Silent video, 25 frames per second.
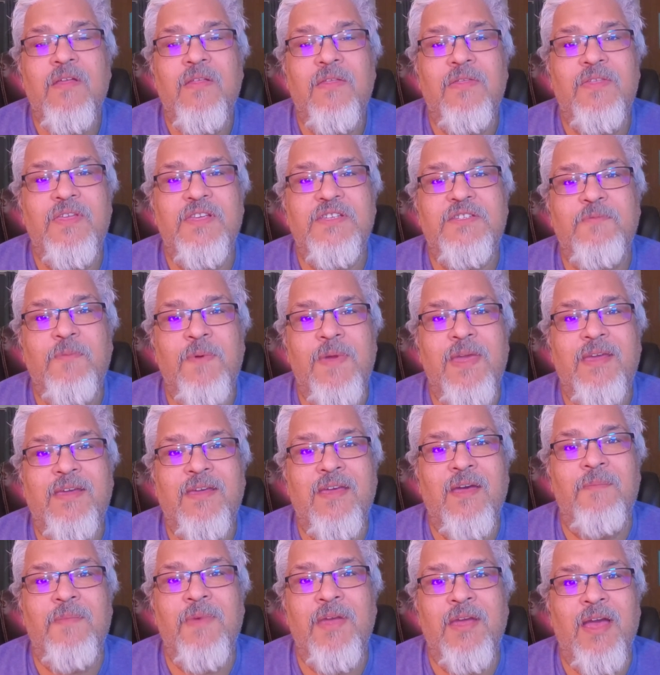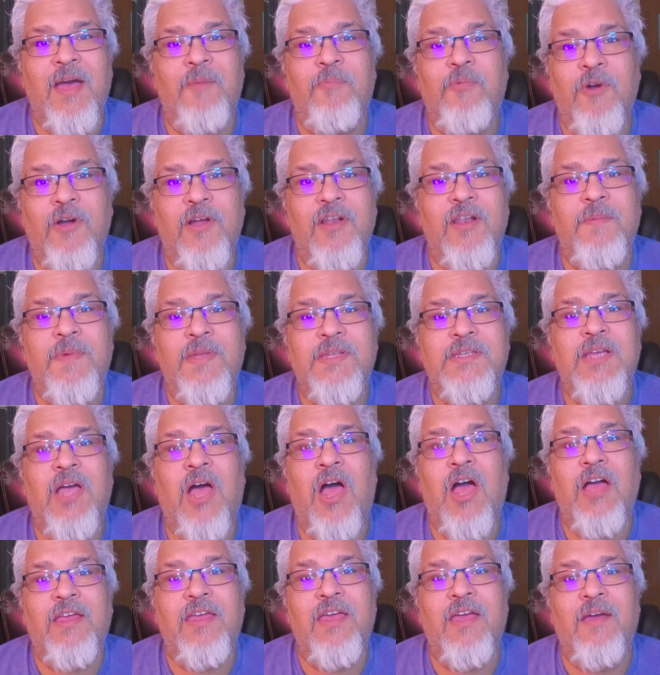This week coming up, we're going to be
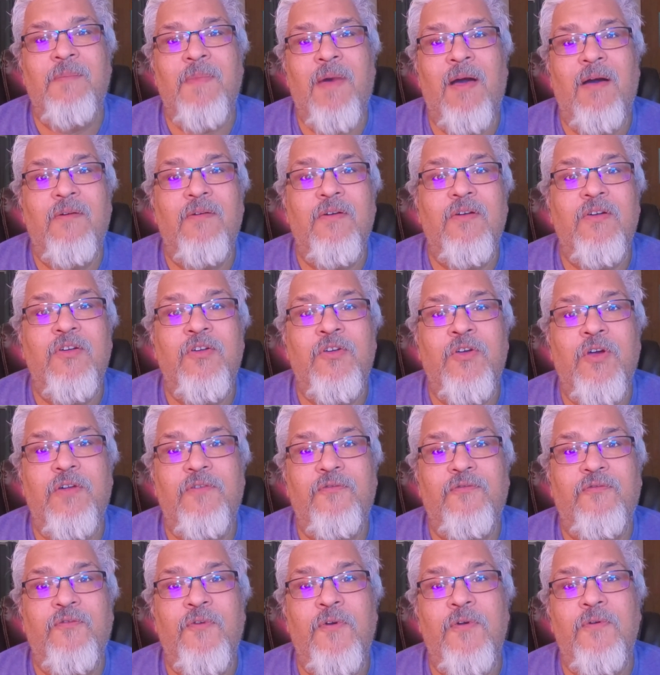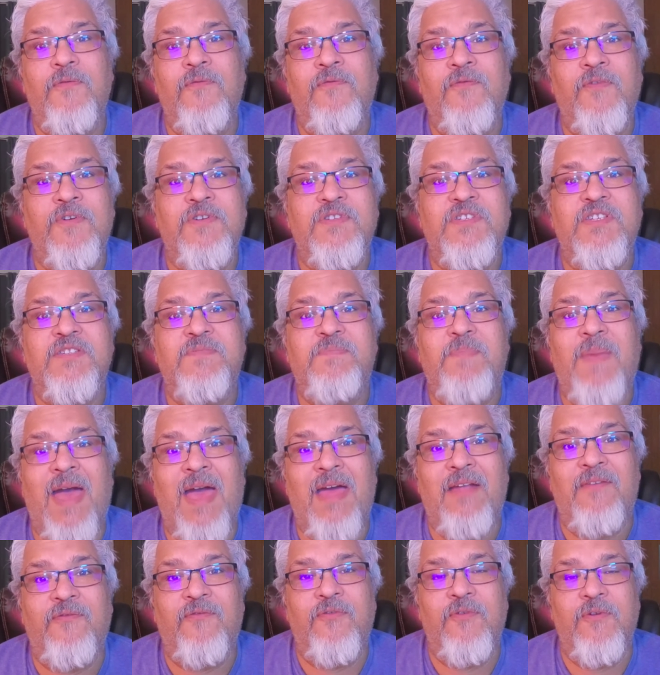talking about good fruit versus
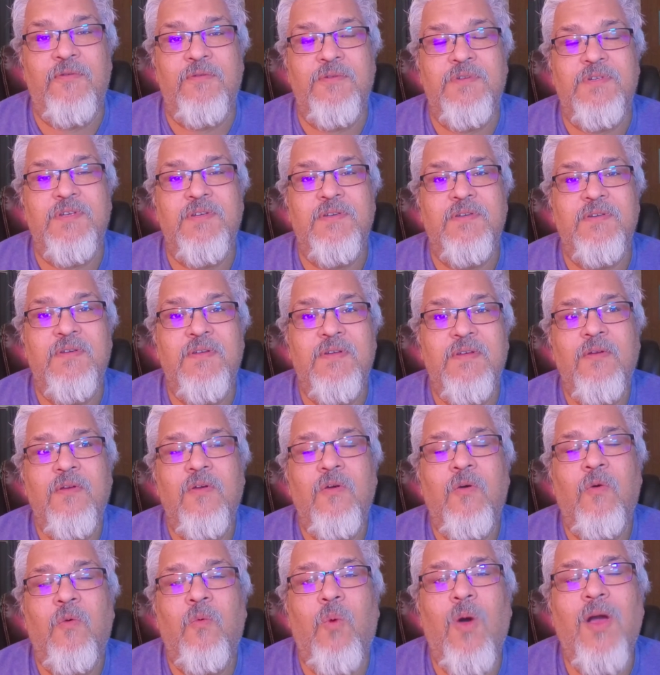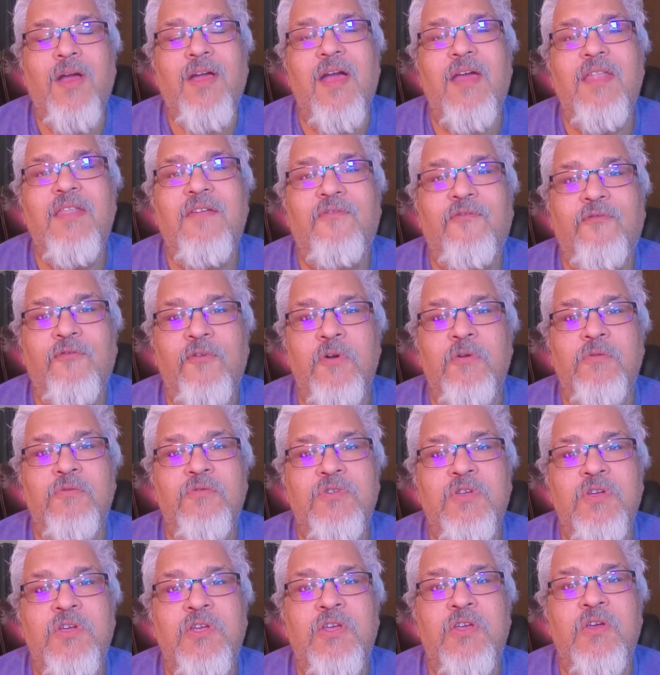bad fruit. What kind of fruit
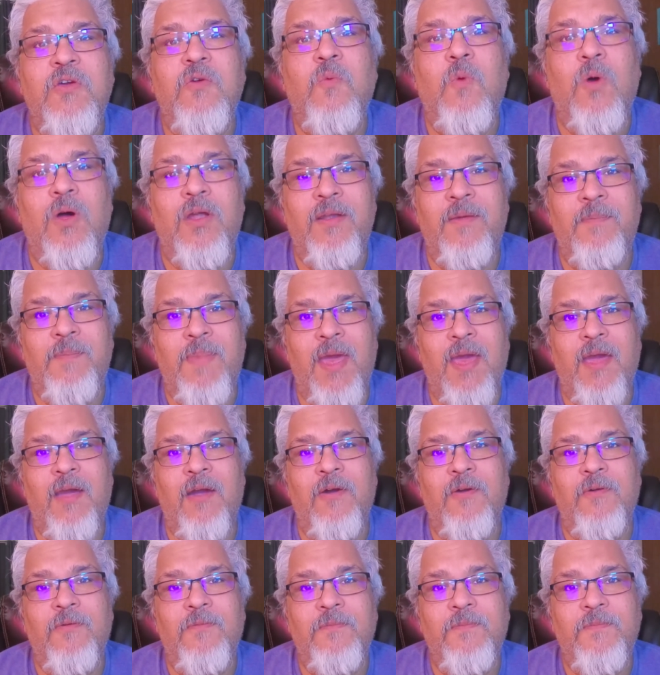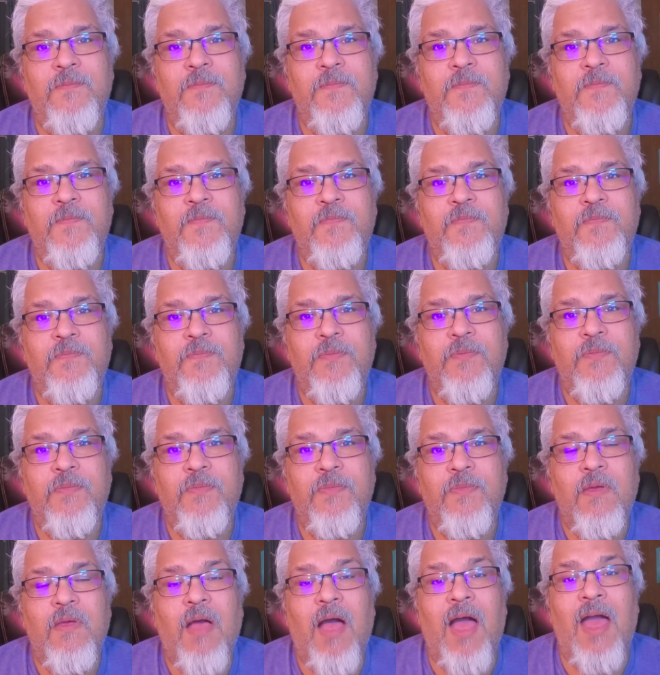do you want to bear?
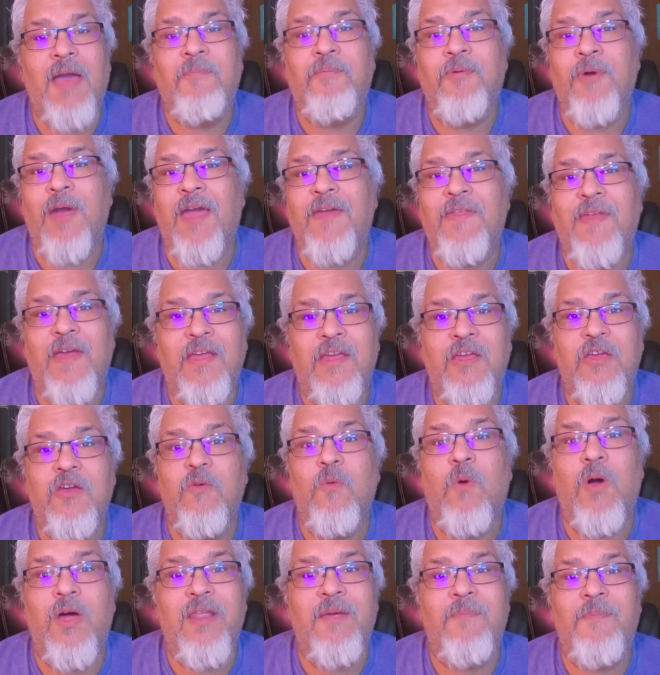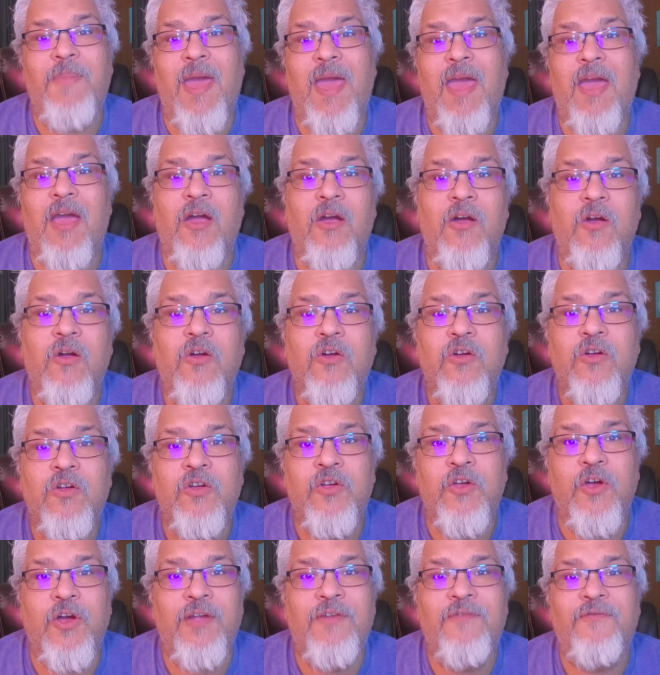I pray that you want to bear
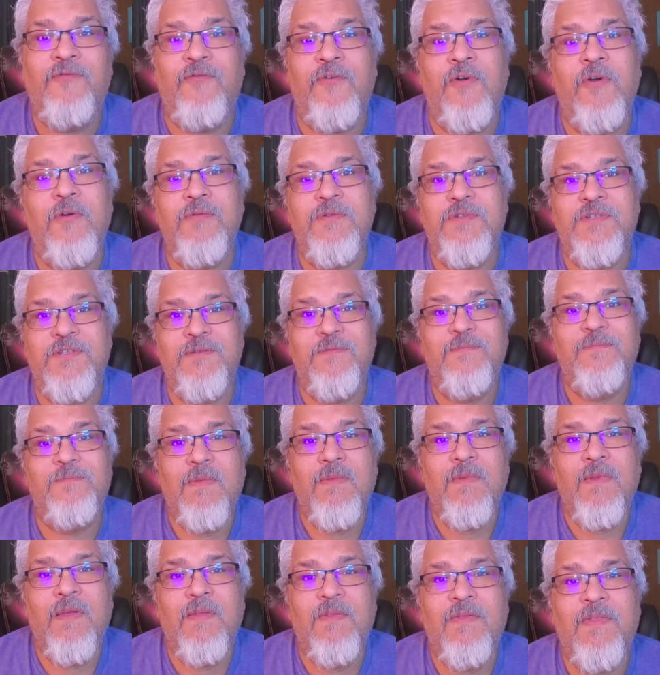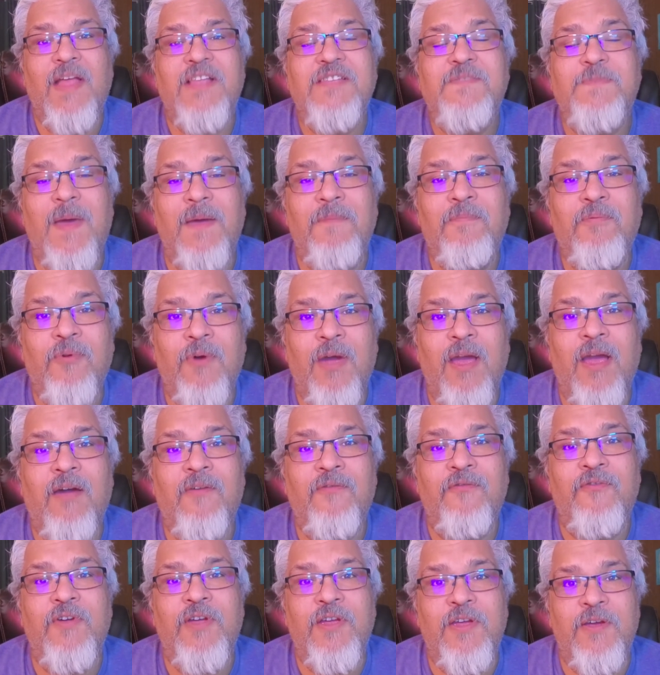good fruit. That's my prayer
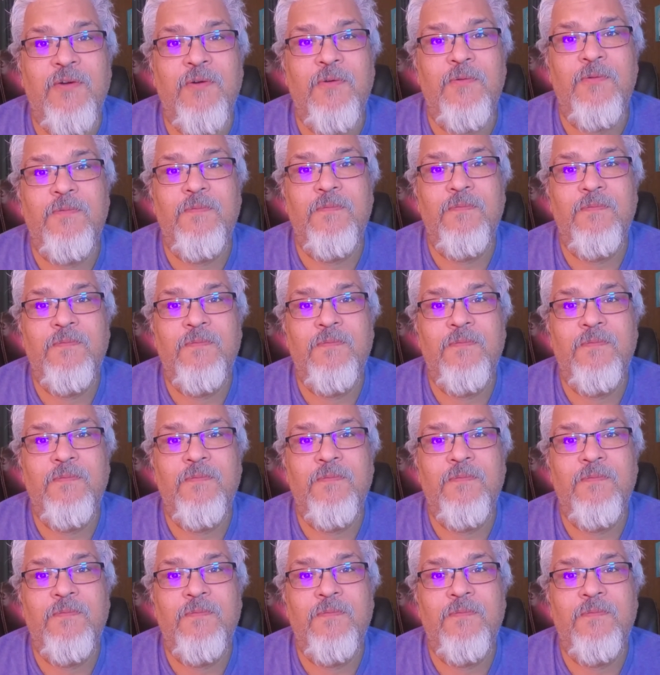for you.